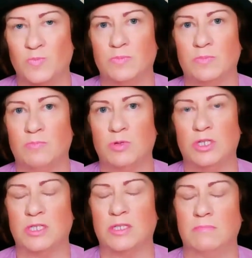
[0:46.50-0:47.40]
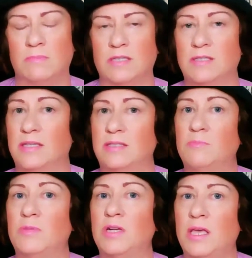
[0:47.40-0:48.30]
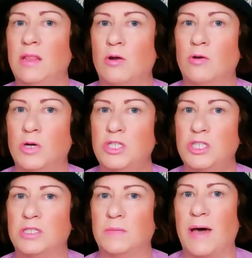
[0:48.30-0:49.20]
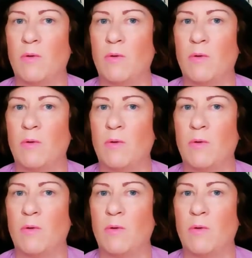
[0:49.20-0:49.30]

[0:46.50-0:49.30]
which is, like I said, something I get a lot of questions about.